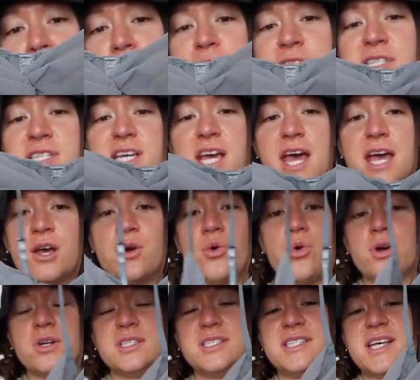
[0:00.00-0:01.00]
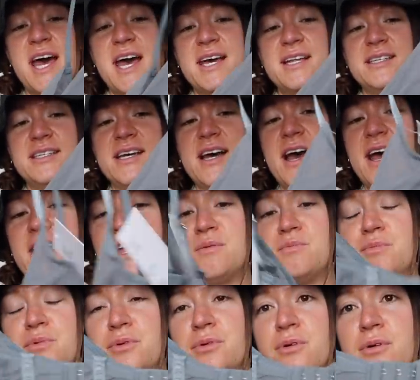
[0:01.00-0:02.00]
Bustier corset
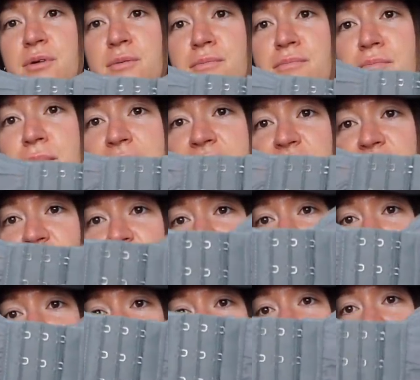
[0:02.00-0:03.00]
type mesh